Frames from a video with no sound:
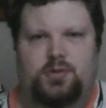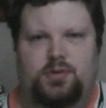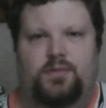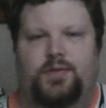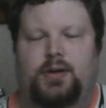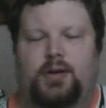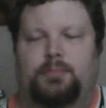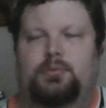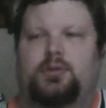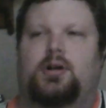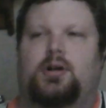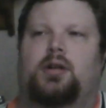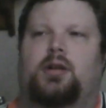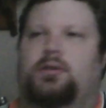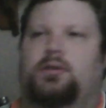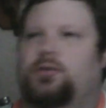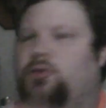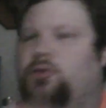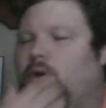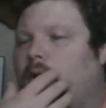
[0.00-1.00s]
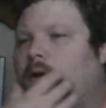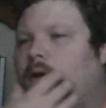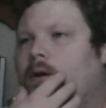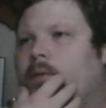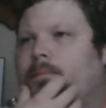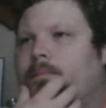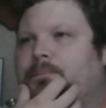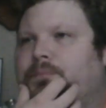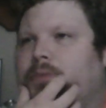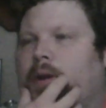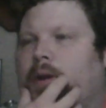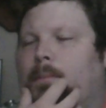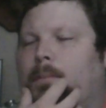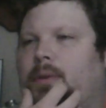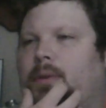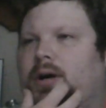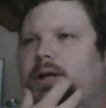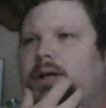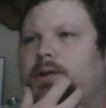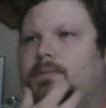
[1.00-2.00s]
developed a tolerance,
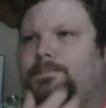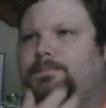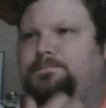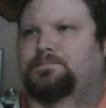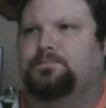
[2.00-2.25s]
but